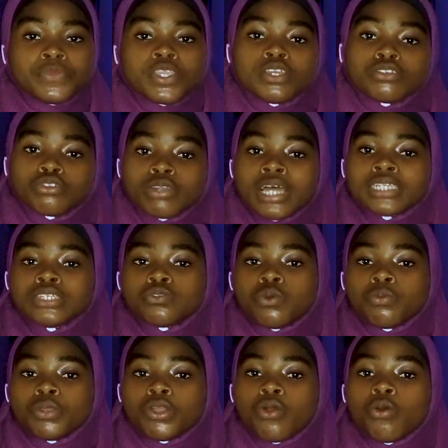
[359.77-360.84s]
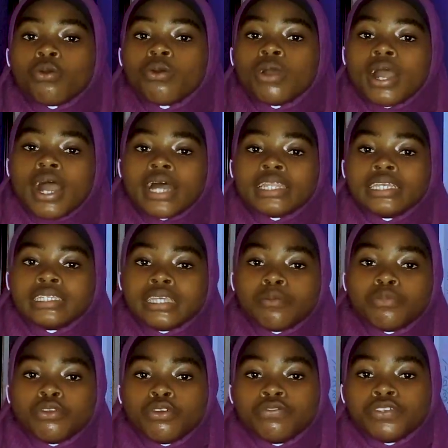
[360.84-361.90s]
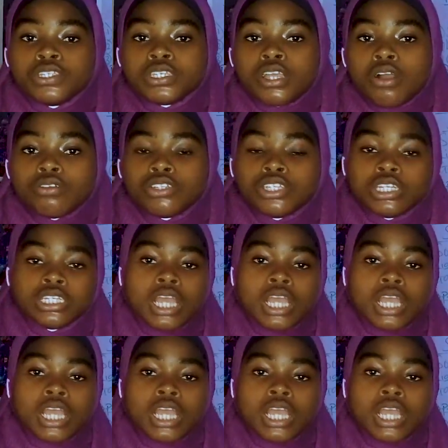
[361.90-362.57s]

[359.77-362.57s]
So that is what we call an example of physical change.